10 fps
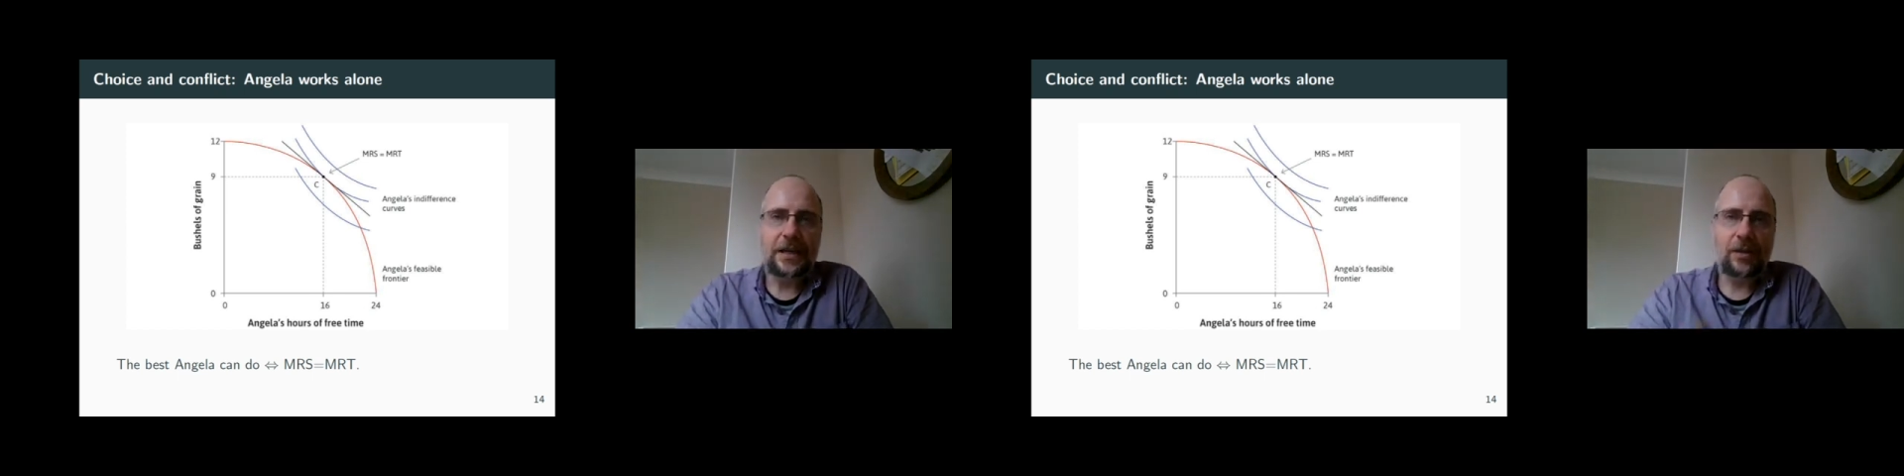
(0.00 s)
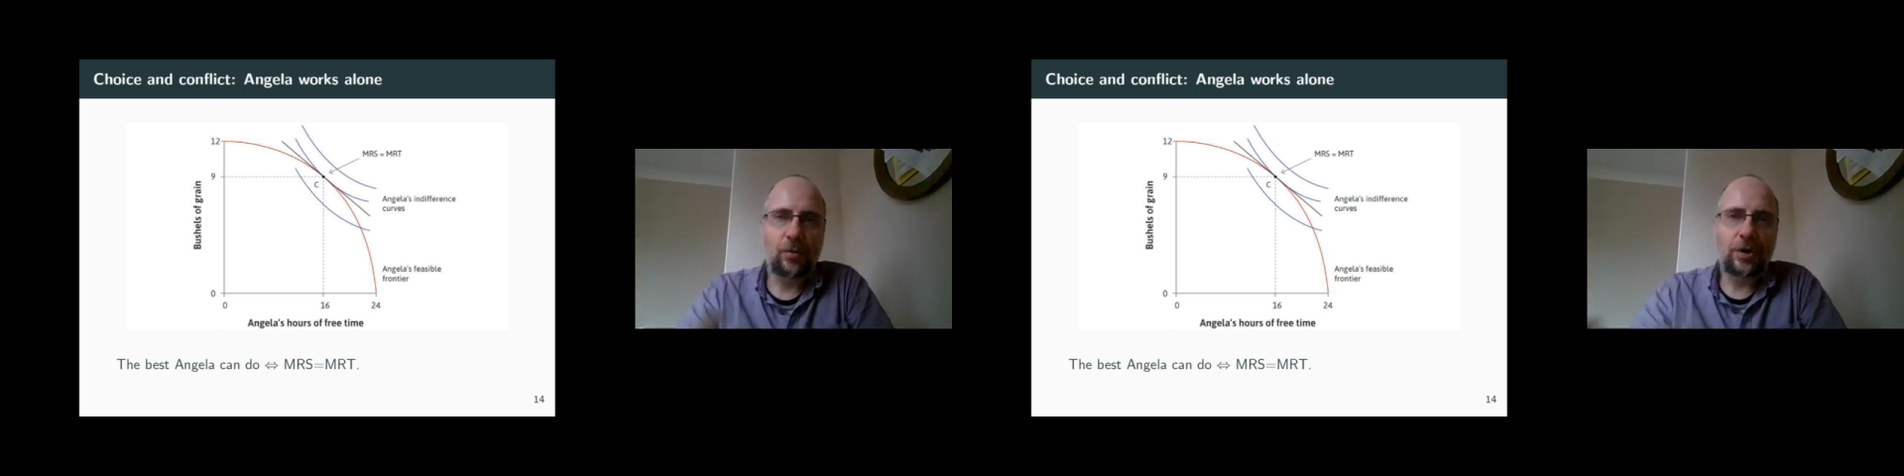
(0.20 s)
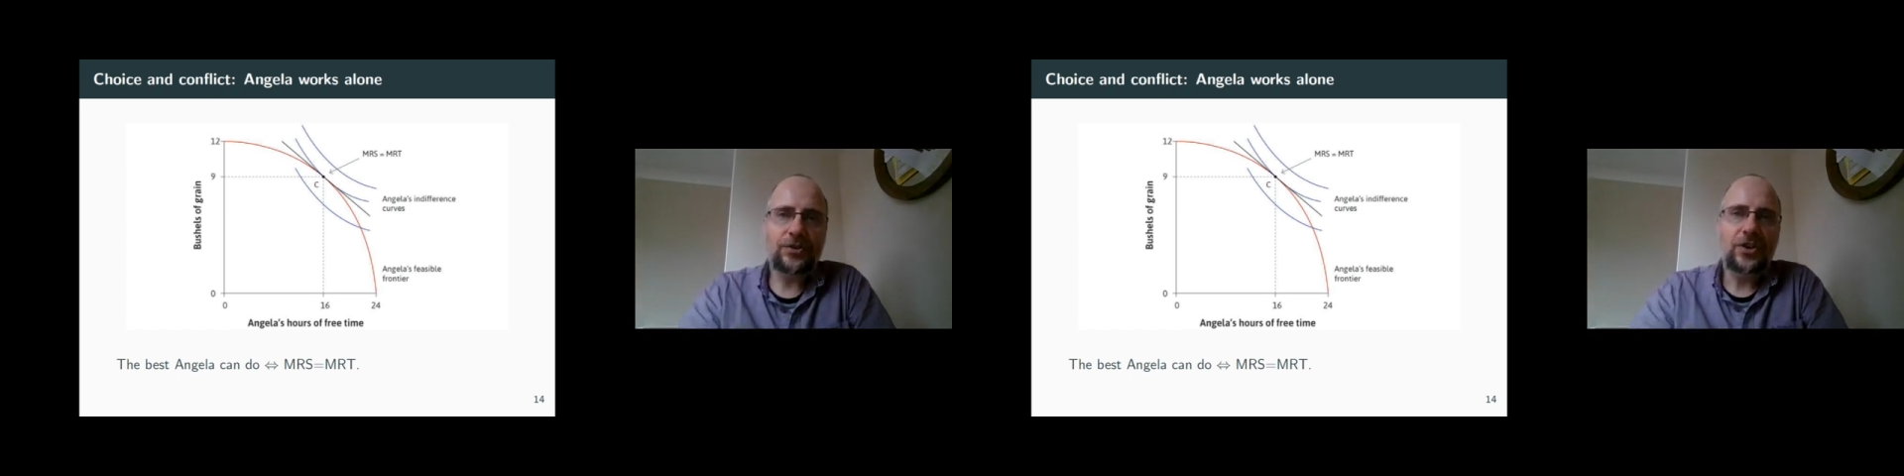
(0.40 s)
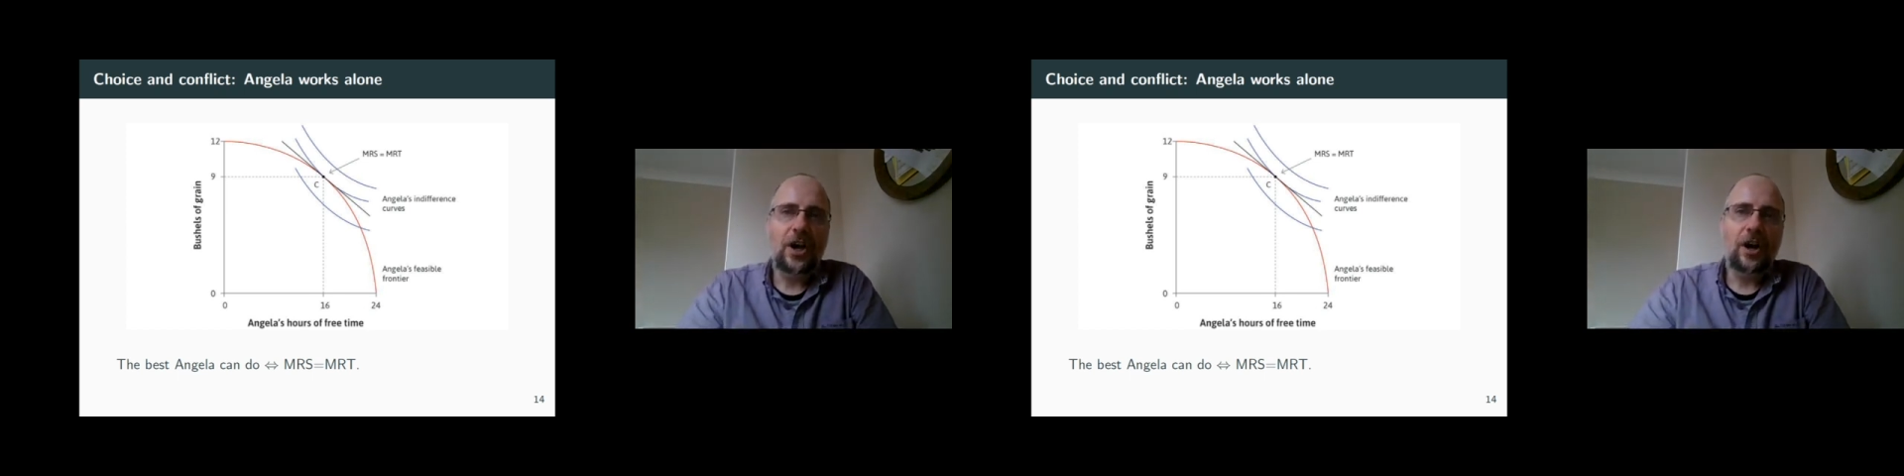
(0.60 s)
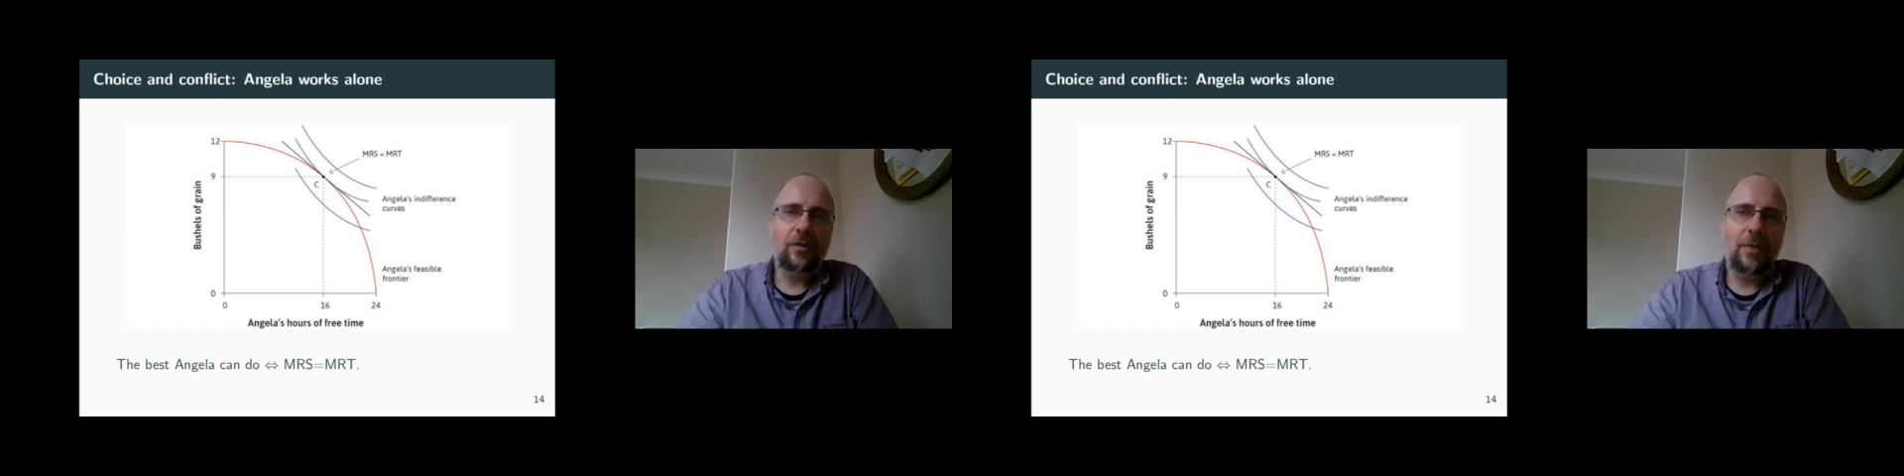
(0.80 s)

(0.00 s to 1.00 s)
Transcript: other words, her